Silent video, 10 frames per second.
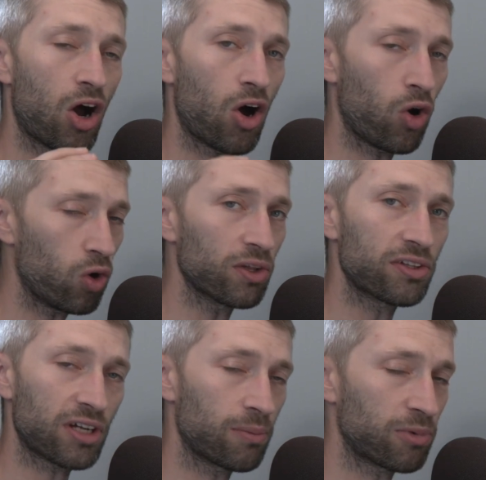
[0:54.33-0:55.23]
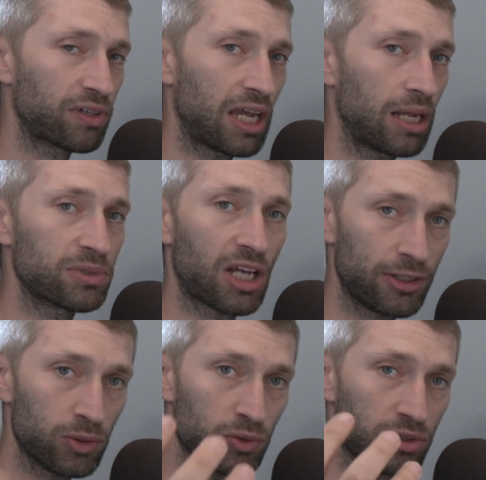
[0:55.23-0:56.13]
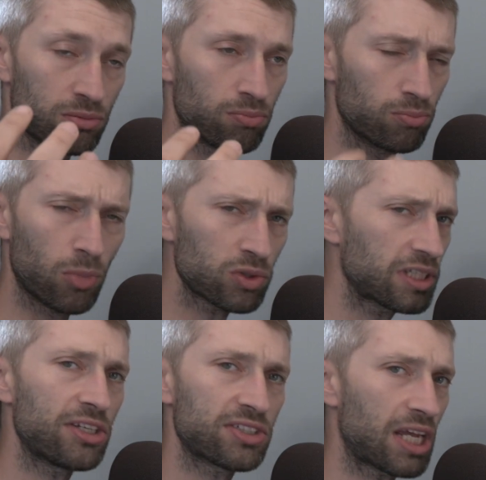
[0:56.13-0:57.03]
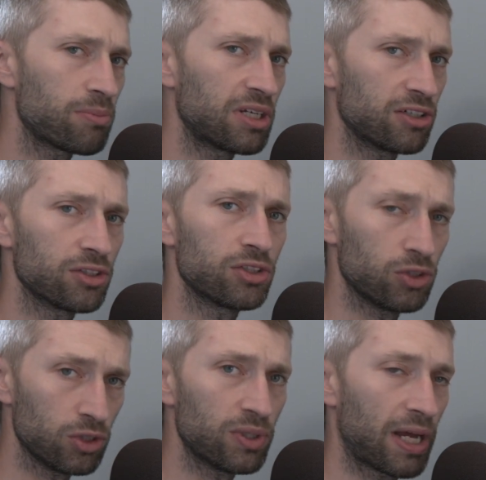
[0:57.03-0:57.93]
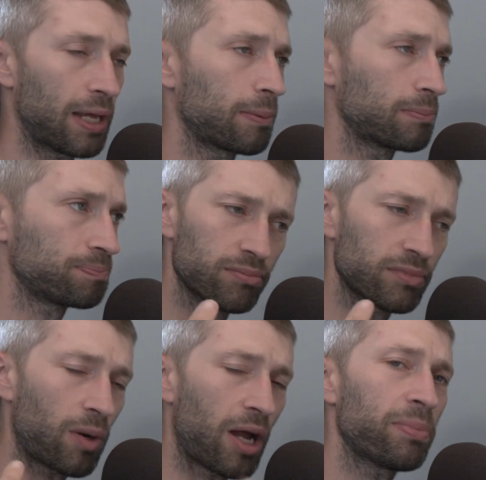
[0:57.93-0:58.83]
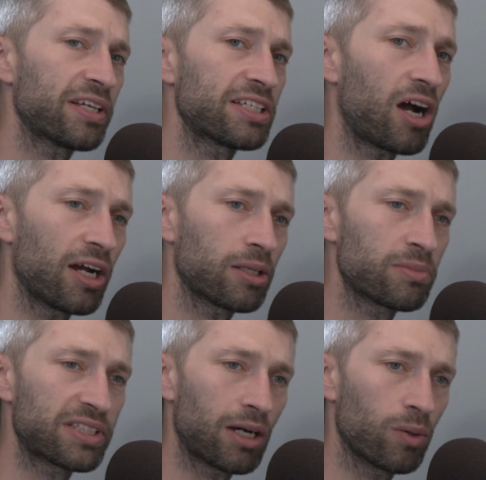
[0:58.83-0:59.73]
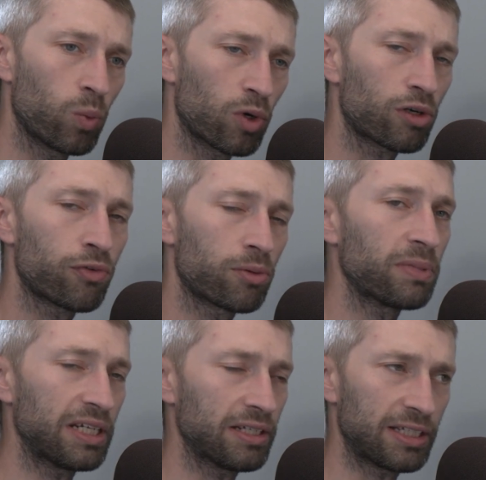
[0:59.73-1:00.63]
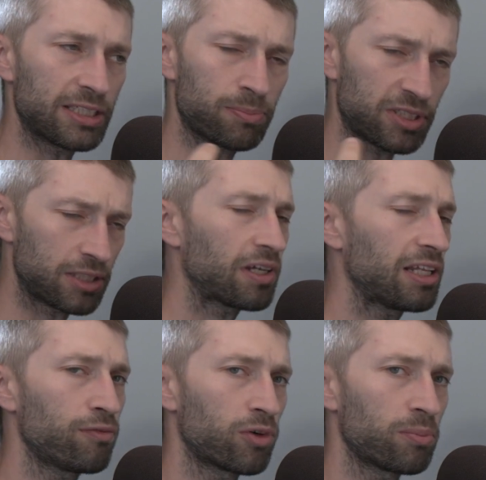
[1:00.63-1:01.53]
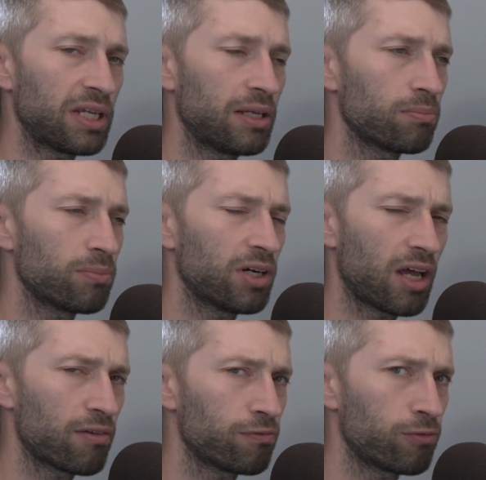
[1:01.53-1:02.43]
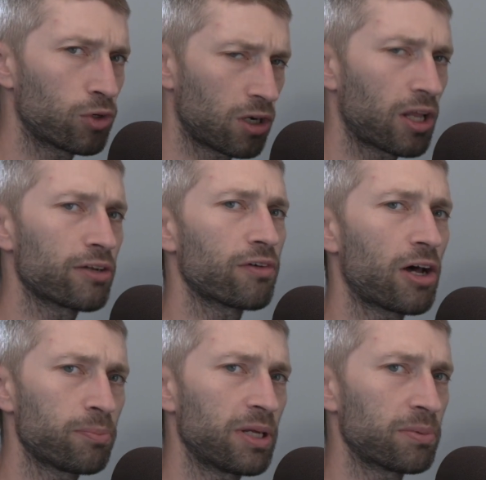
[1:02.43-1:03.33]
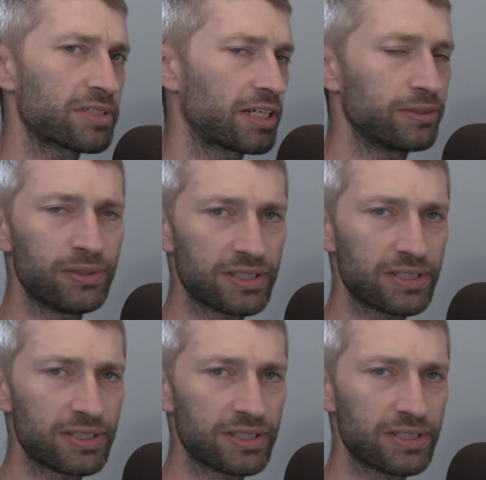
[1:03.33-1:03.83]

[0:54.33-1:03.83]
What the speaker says: all the type of games. I use mostly the same gear to do that. Now, I pick the items that work for me, and specifically for me, but for a lot of other people that do the